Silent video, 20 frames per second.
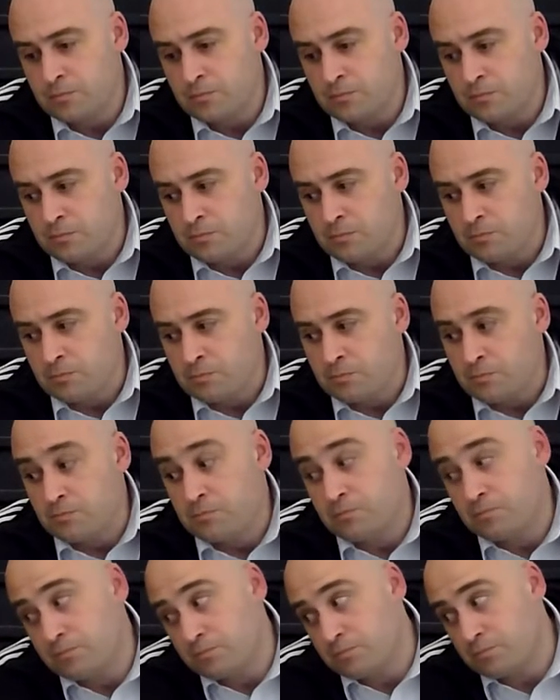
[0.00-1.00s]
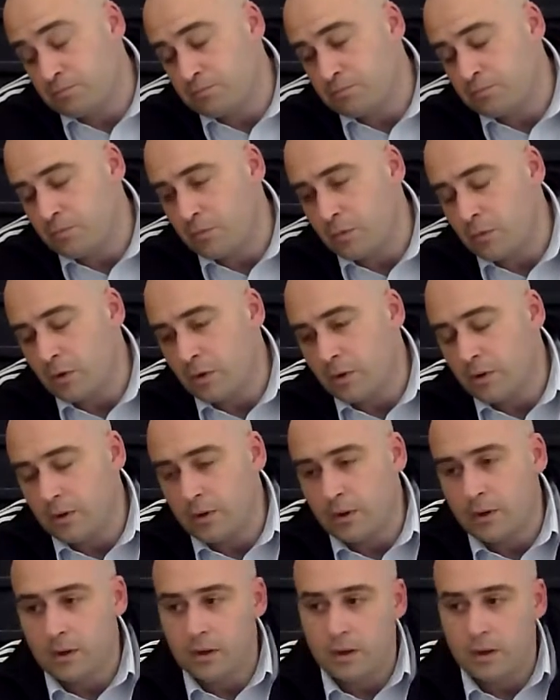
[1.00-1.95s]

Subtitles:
(silence)